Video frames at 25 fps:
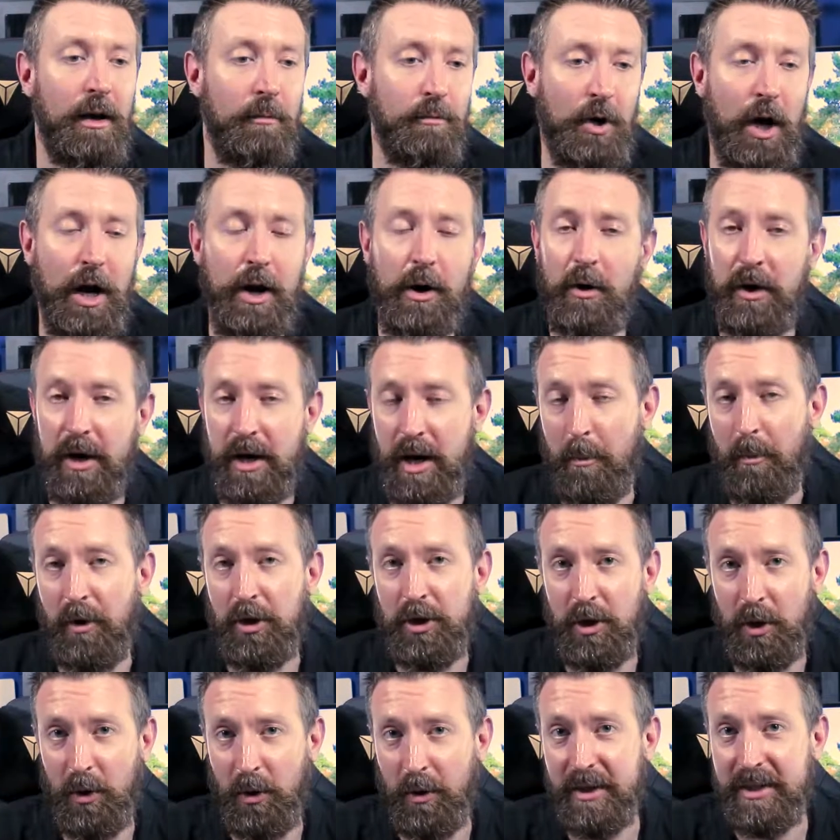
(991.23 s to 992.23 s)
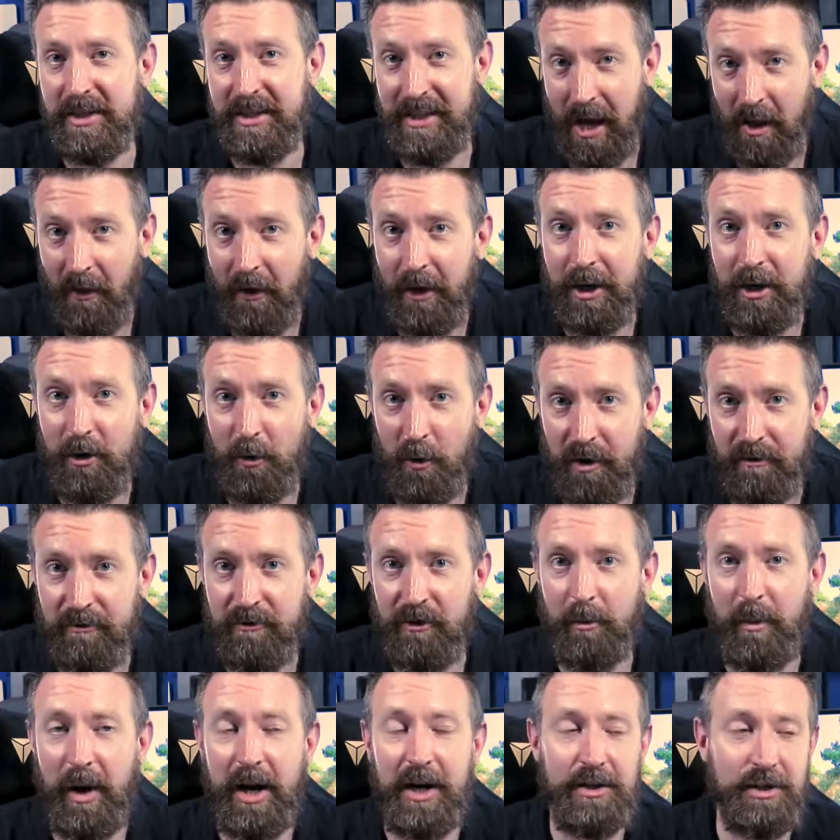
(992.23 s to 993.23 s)
Priority number 2 is selling your
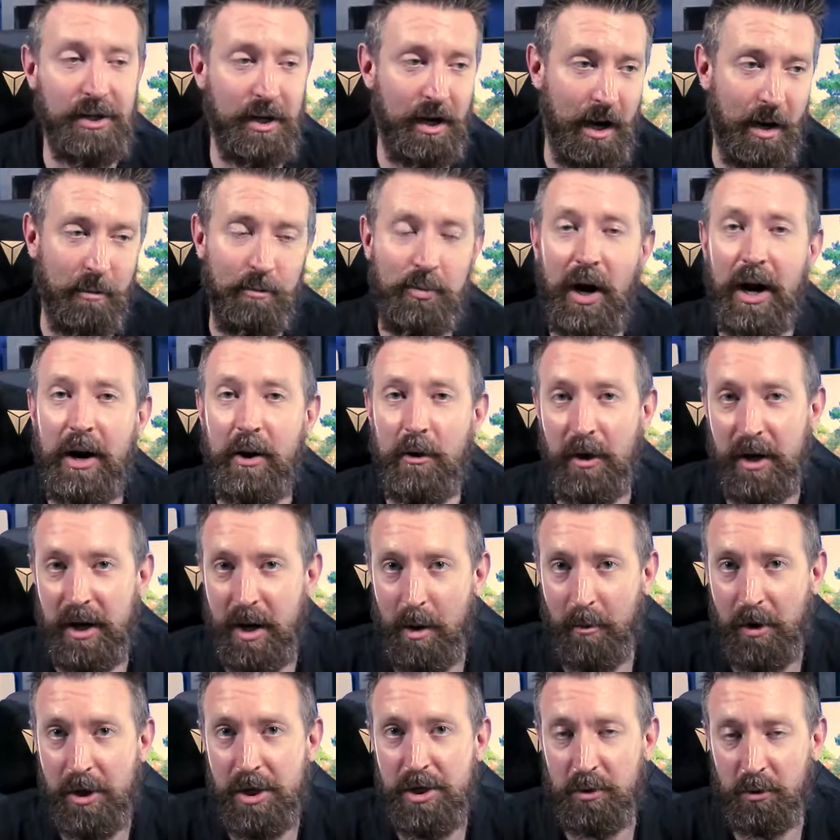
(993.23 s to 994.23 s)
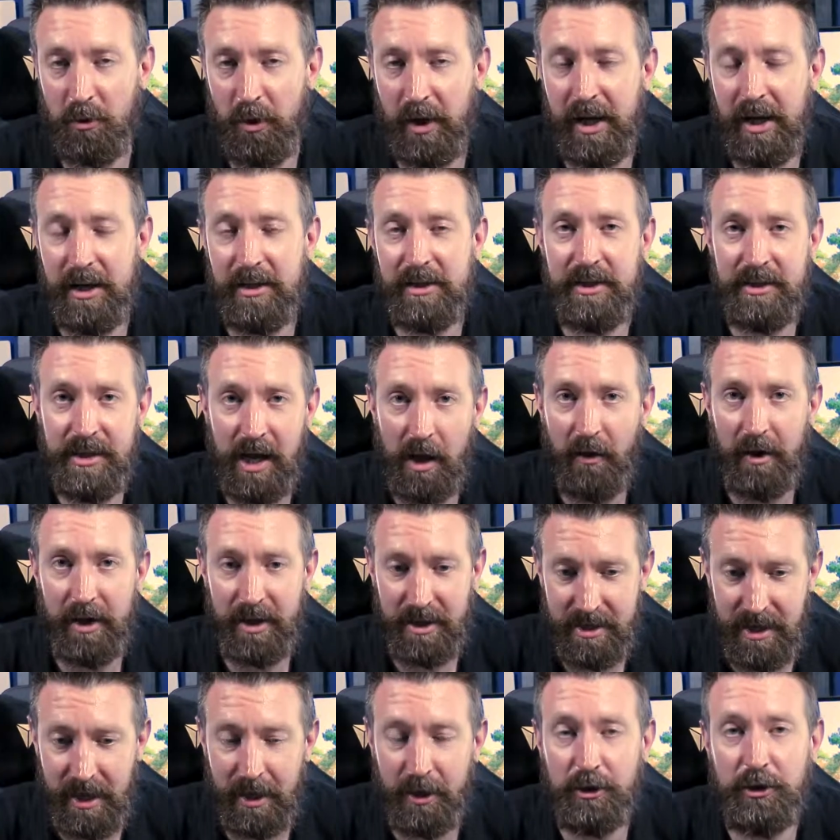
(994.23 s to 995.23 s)
information. And priority number 3 is
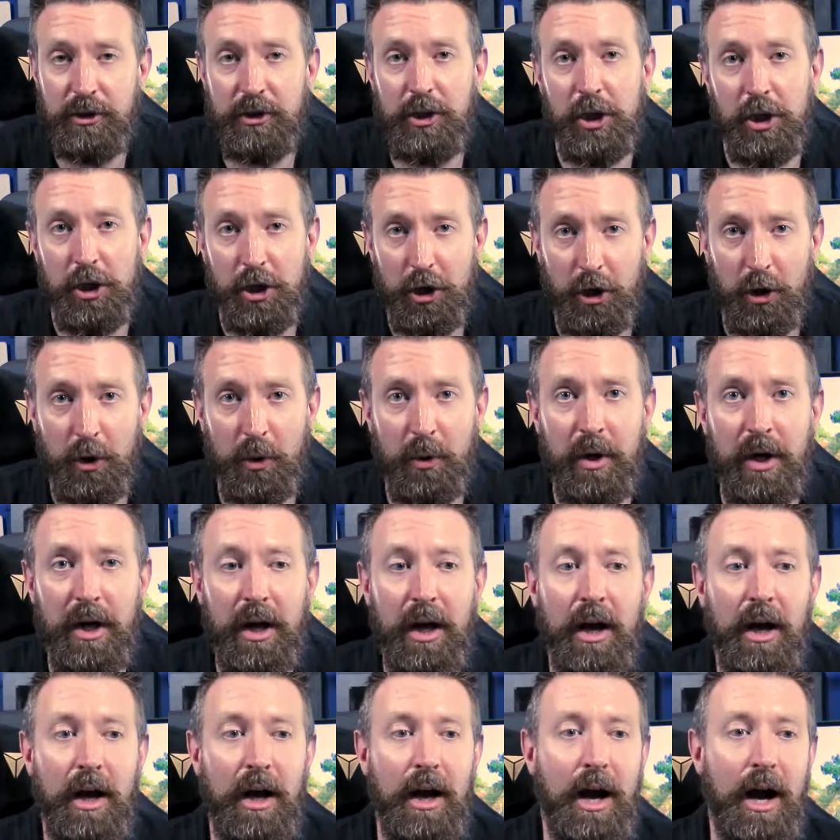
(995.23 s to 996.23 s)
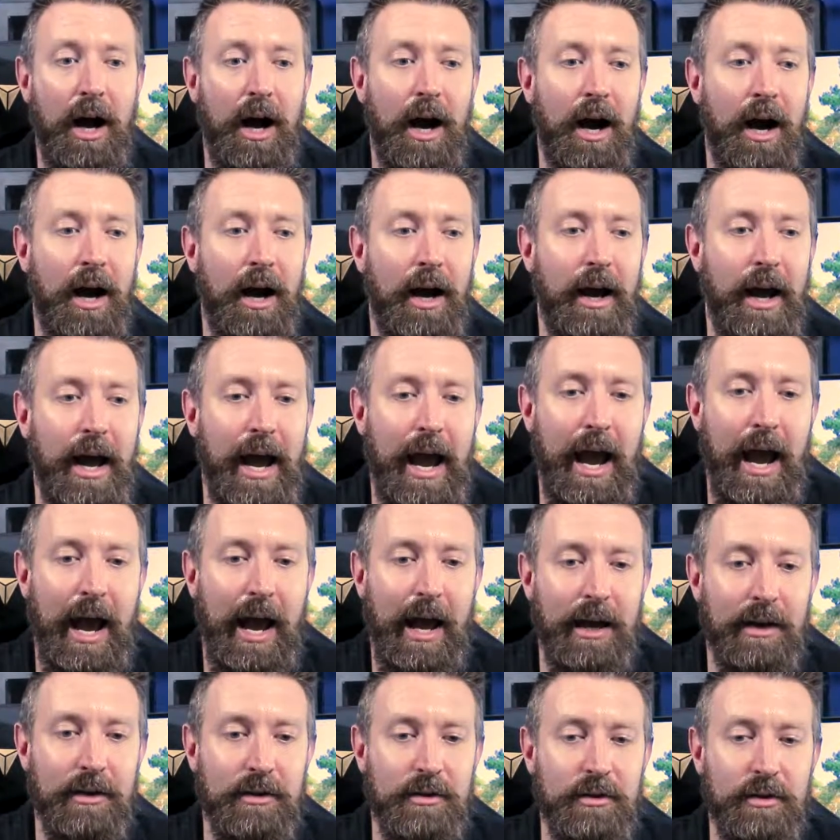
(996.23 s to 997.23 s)
selling things to you.
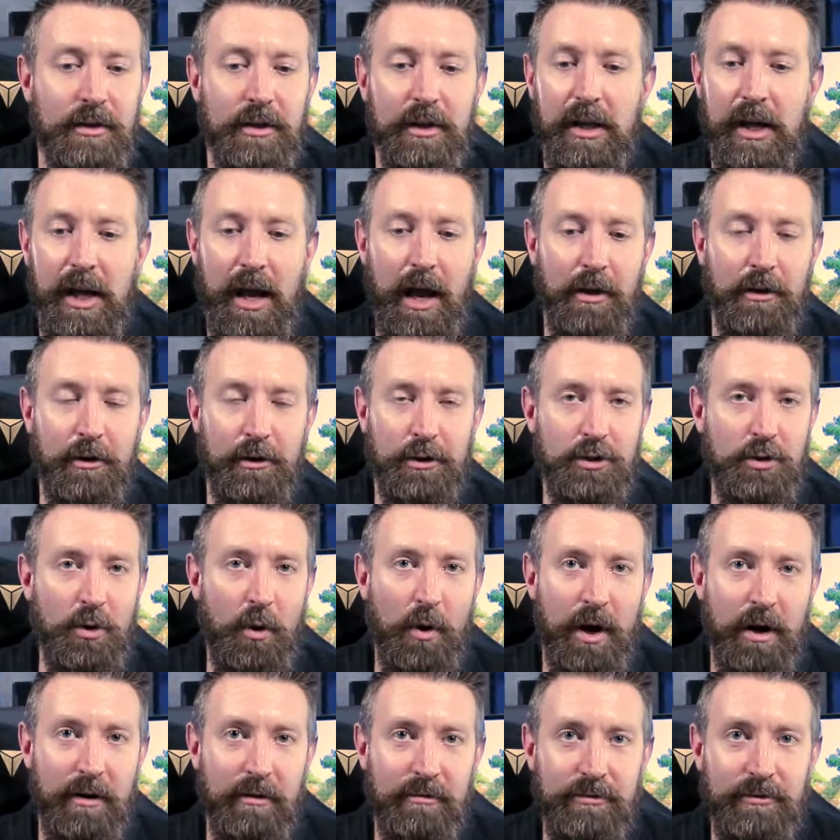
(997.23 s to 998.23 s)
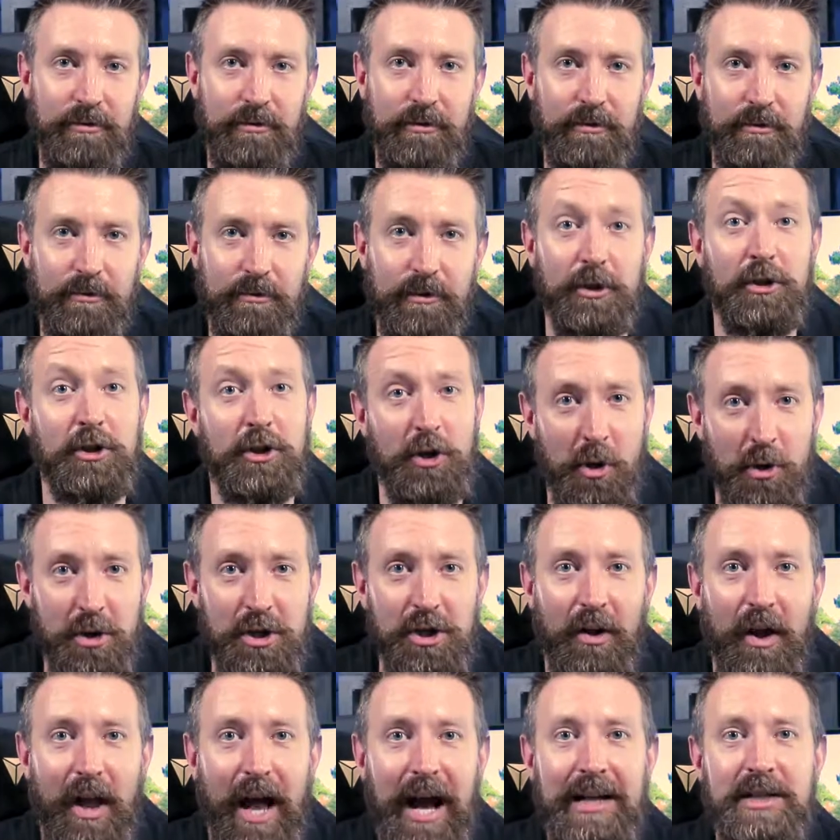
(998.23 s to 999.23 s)
And the other sort of the
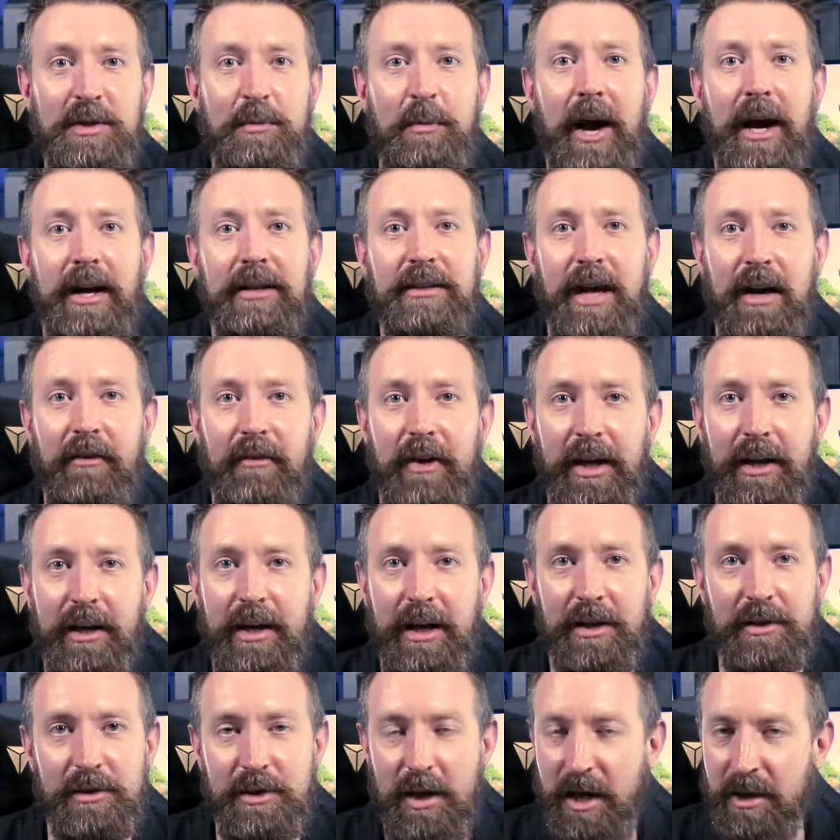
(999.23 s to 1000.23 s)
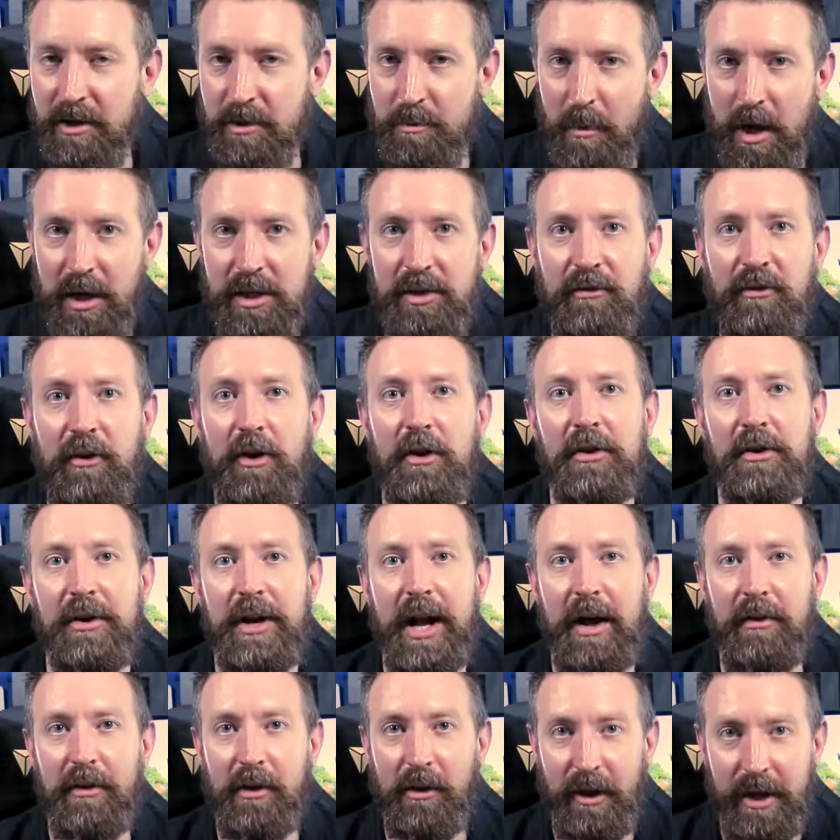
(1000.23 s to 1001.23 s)
social aspect of it is much further
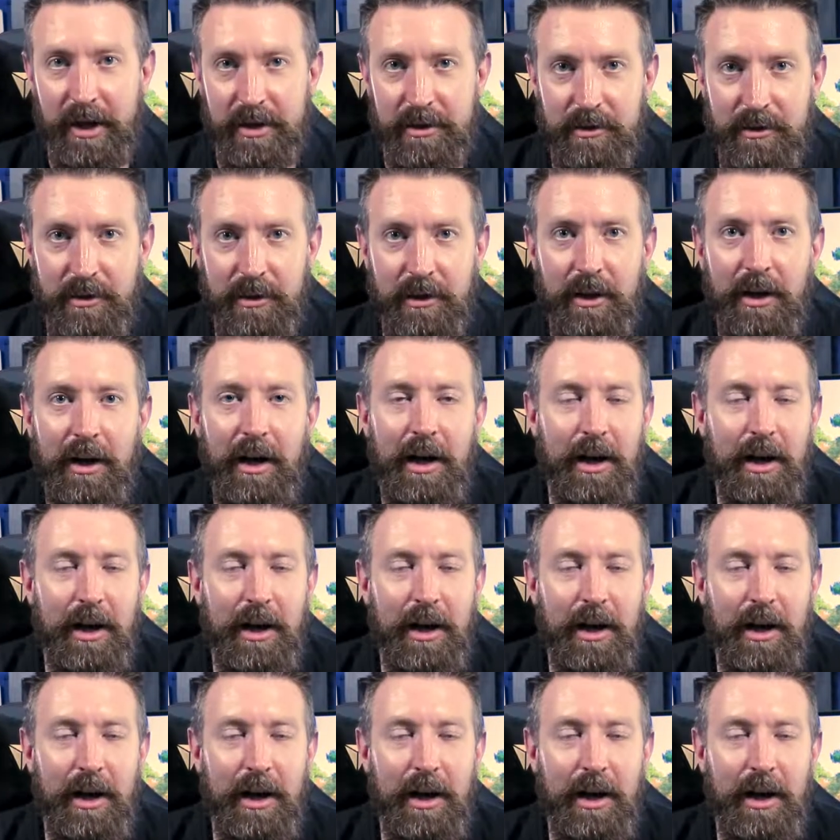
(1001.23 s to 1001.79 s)
down the list.